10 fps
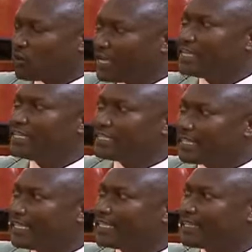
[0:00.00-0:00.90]
when
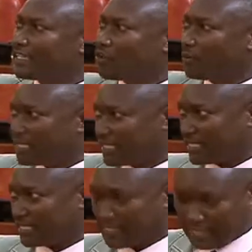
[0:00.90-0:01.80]
dealing in
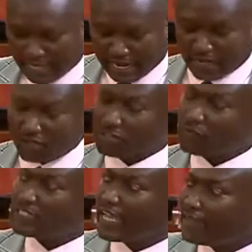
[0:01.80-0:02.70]
committees, a lot
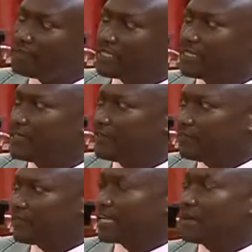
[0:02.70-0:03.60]
of times
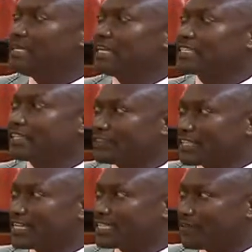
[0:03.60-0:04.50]
the cabinet
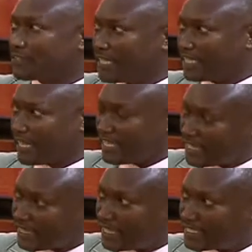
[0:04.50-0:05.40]
secretaries have sent
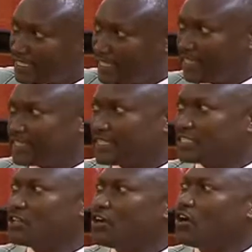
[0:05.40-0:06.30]
either their
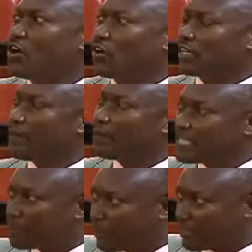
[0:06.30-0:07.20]
CASs or their
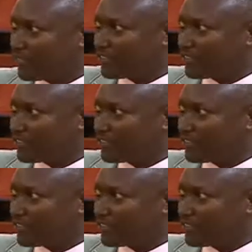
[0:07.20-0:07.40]
principal